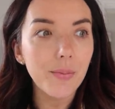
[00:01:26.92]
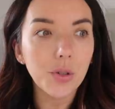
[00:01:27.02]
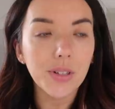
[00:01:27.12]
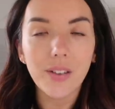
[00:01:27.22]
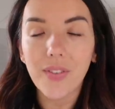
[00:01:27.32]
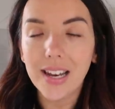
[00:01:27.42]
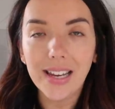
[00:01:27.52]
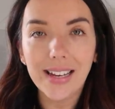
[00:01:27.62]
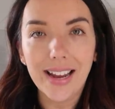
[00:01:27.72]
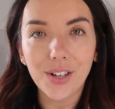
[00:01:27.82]
So it's a
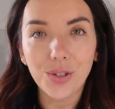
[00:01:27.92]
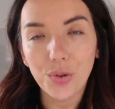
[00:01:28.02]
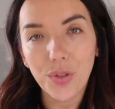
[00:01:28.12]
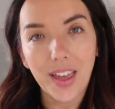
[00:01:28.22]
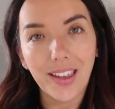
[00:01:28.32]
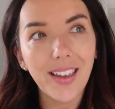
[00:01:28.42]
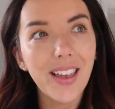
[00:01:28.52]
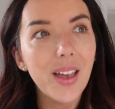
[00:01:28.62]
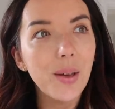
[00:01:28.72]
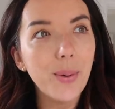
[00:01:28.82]
very gradual
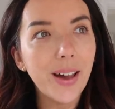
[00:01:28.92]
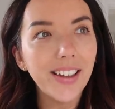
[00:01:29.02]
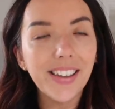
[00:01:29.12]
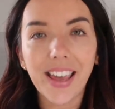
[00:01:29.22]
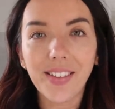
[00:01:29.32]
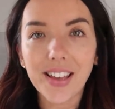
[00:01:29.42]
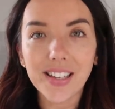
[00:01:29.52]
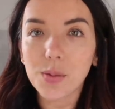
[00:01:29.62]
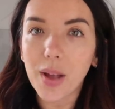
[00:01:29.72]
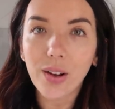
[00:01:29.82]
thing. But yeah,
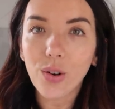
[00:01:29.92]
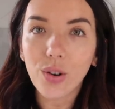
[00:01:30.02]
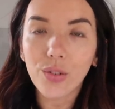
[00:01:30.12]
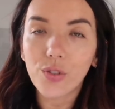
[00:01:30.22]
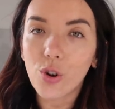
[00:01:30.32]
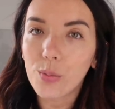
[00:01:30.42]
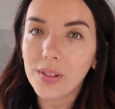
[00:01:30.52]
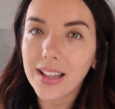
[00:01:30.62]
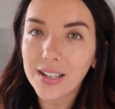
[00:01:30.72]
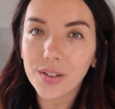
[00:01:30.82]
this is what I got
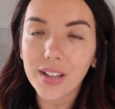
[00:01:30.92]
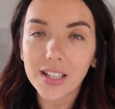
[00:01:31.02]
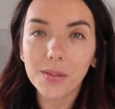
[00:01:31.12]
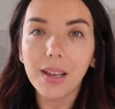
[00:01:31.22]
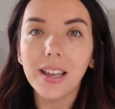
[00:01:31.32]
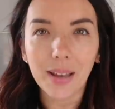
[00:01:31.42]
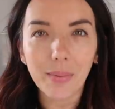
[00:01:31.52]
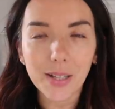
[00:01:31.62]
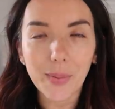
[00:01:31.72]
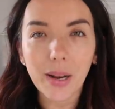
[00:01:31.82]
from Lidl this week.
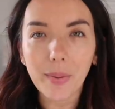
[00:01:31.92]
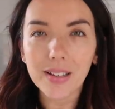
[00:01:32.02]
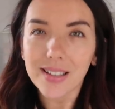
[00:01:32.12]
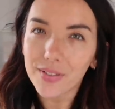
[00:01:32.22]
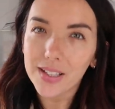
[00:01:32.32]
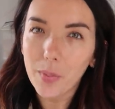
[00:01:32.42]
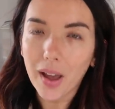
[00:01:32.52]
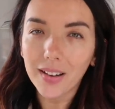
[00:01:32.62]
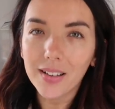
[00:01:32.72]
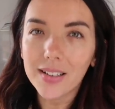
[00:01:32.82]
I spent about
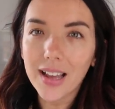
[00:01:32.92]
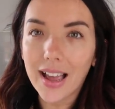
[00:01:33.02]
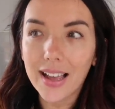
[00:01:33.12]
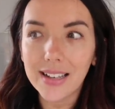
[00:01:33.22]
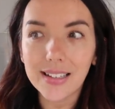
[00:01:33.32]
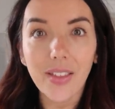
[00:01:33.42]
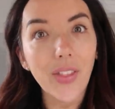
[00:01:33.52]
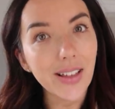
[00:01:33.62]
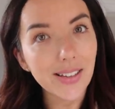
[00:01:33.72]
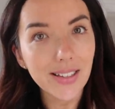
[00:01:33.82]
£70 and
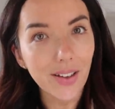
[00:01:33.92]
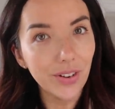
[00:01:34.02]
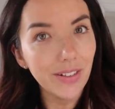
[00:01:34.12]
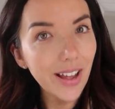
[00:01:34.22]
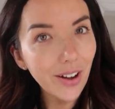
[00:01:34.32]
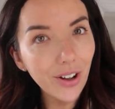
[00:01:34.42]
this is everything that I